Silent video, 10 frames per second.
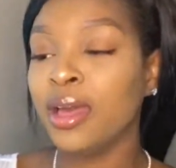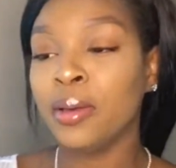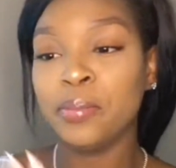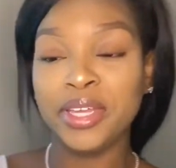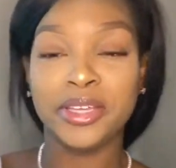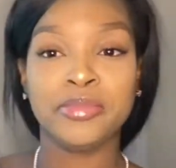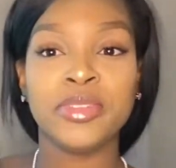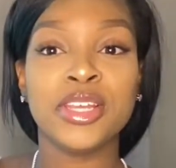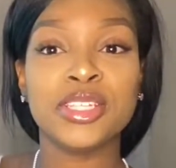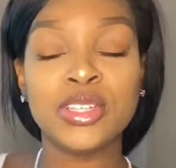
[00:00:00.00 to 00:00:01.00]
But yeah,
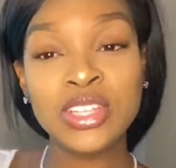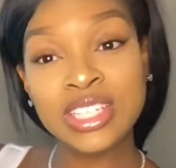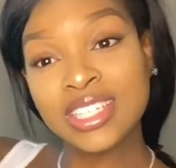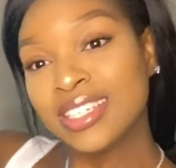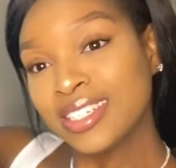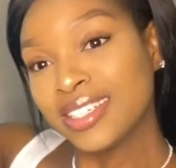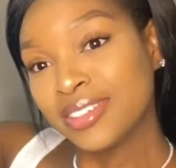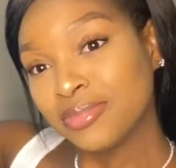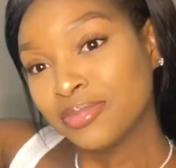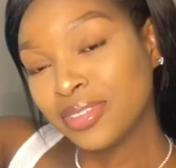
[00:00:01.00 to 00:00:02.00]
so this is
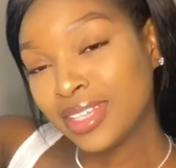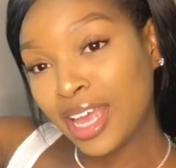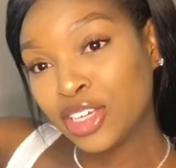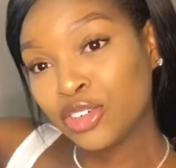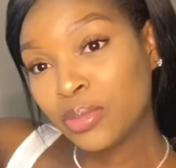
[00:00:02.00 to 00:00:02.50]
natural